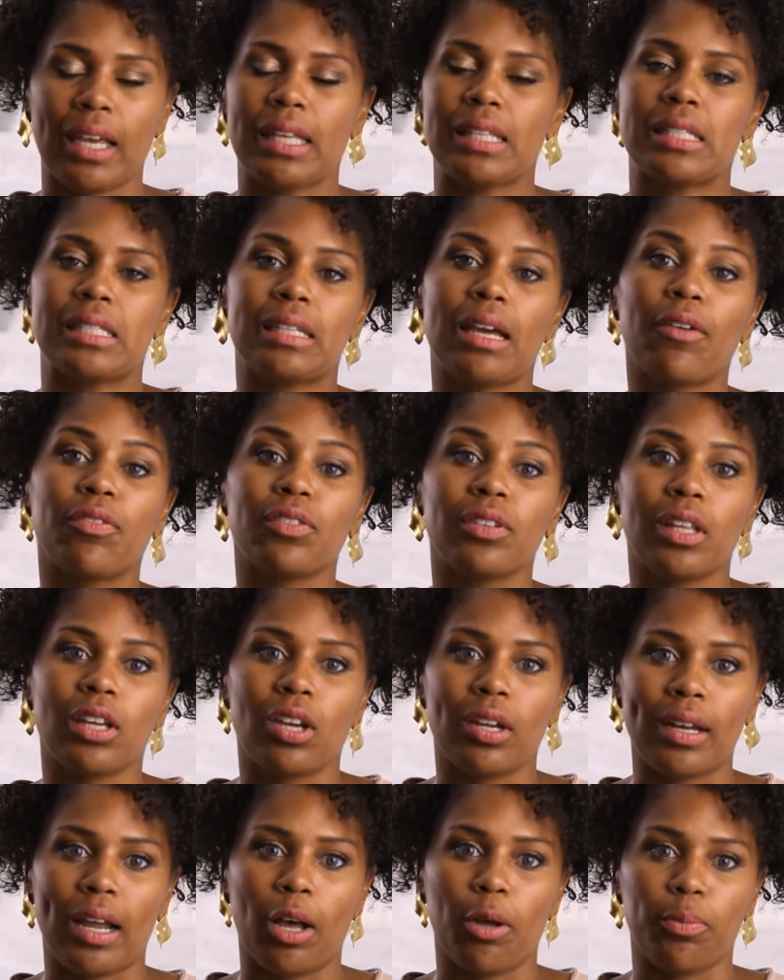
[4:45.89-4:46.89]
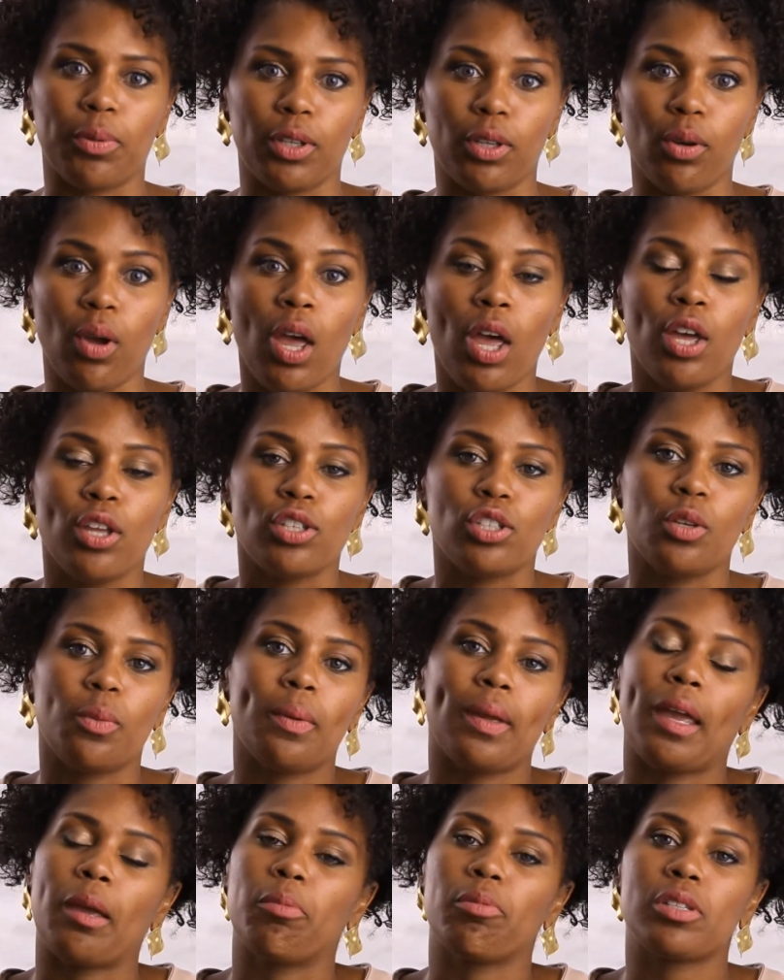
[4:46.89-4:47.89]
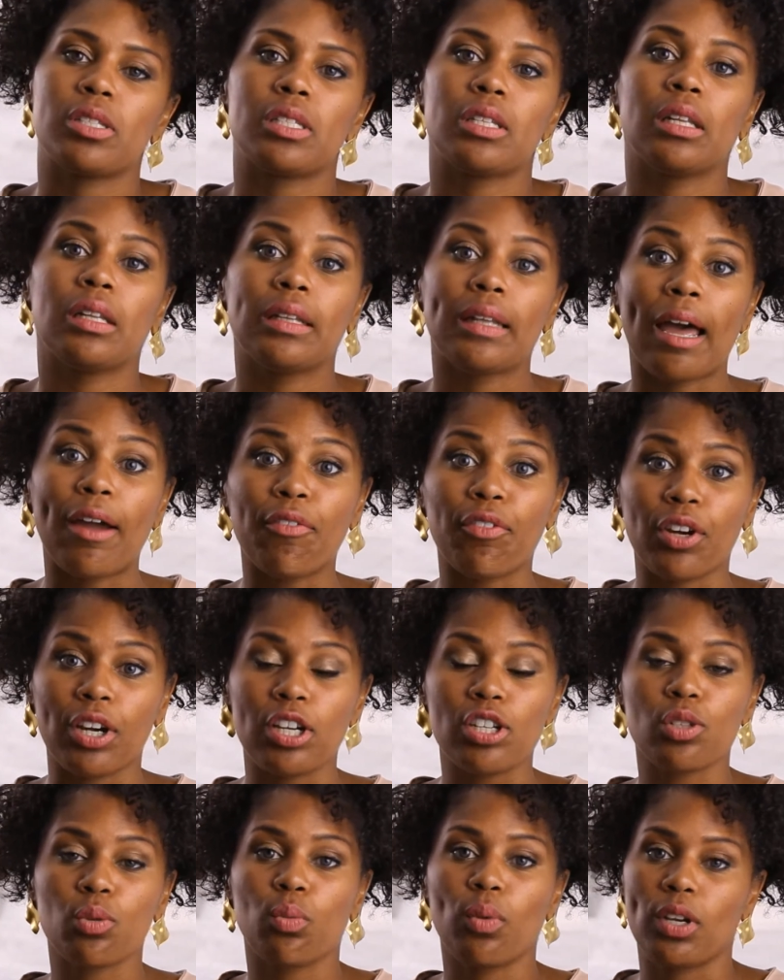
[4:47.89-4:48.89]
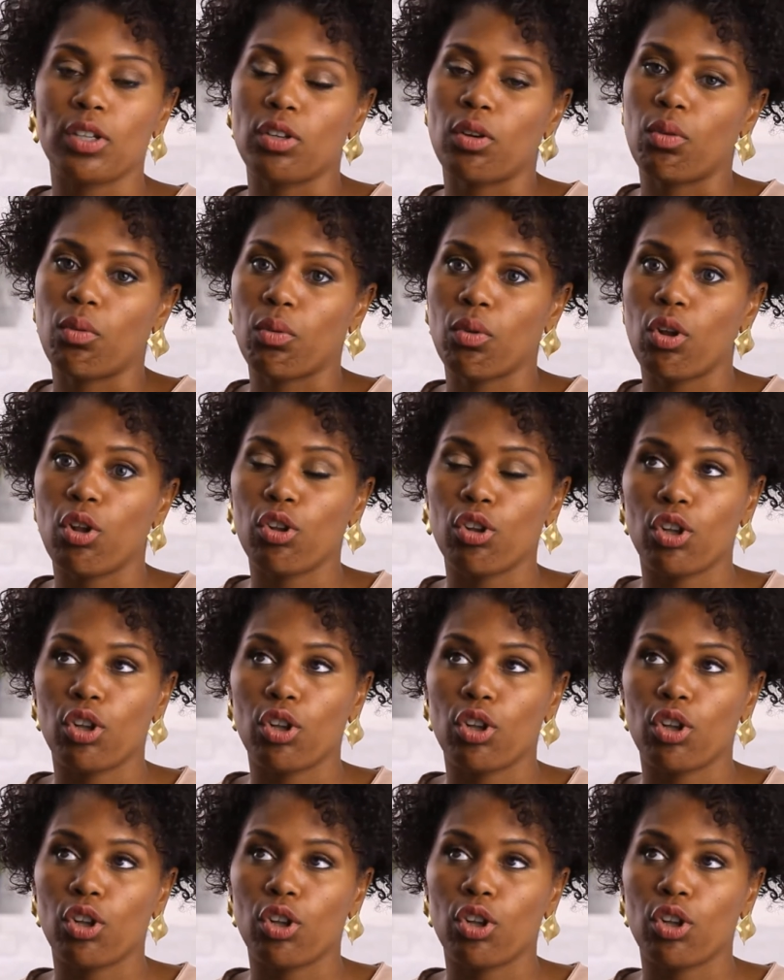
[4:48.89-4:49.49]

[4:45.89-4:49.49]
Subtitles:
It's definitely going to help you to be able to leverage when you're